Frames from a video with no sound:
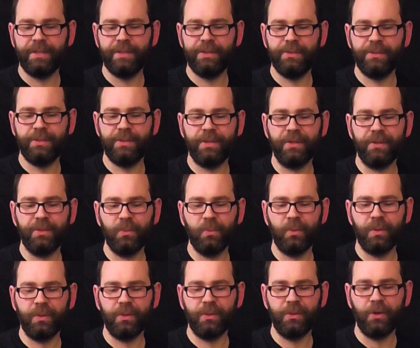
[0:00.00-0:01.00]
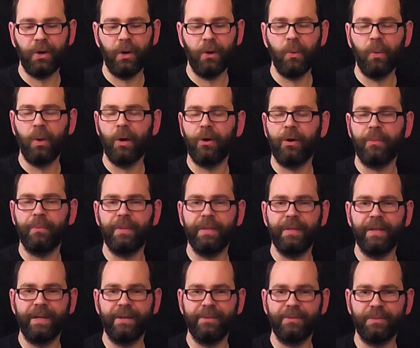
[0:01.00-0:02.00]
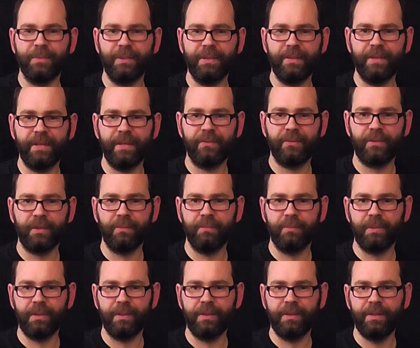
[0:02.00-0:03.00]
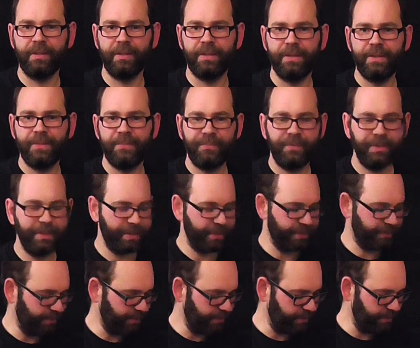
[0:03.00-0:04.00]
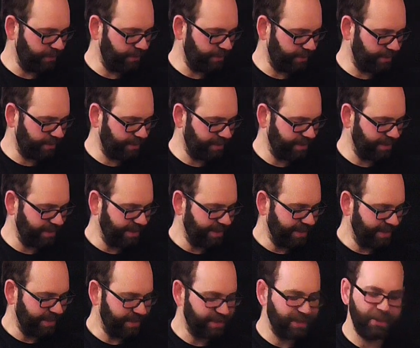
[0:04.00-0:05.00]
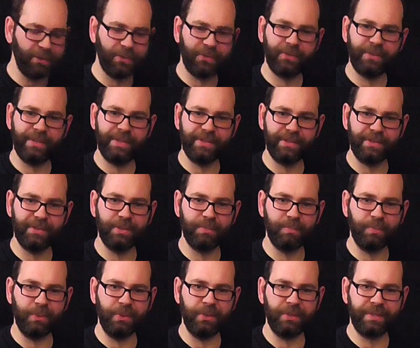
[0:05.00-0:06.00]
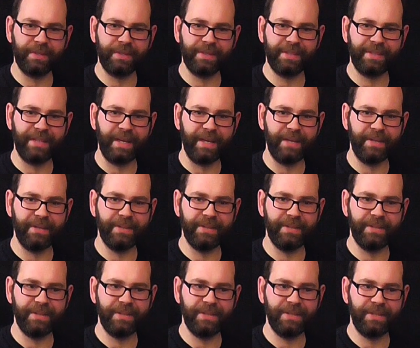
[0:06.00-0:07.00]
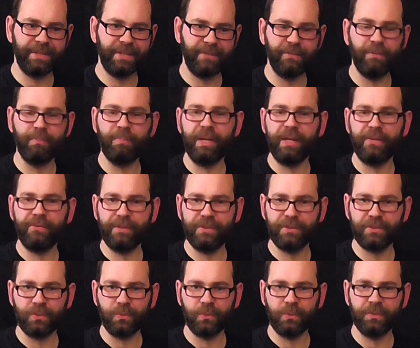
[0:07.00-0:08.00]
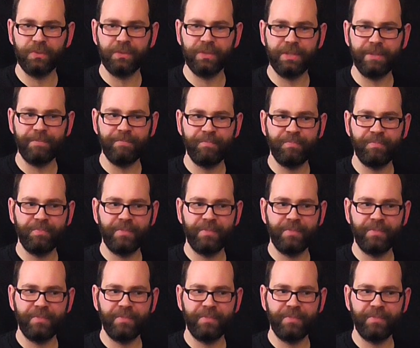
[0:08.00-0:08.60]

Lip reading: you kind of want your whole army now to be Death Company. You know, there's a lot of things in this book that give you benefits towards it.